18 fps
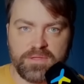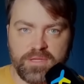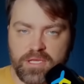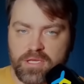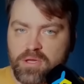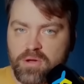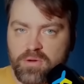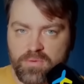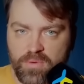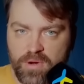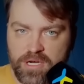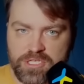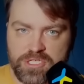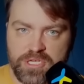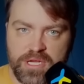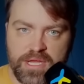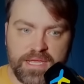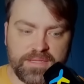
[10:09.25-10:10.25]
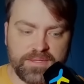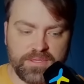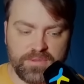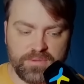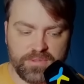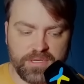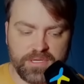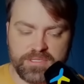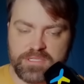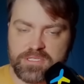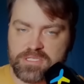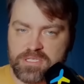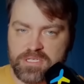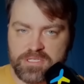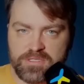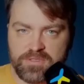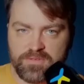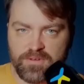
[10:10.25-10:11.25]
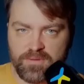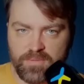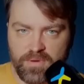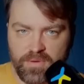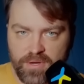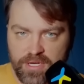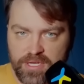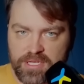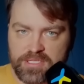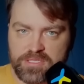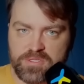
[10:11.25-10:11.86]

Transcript: They call Russia and the United States of America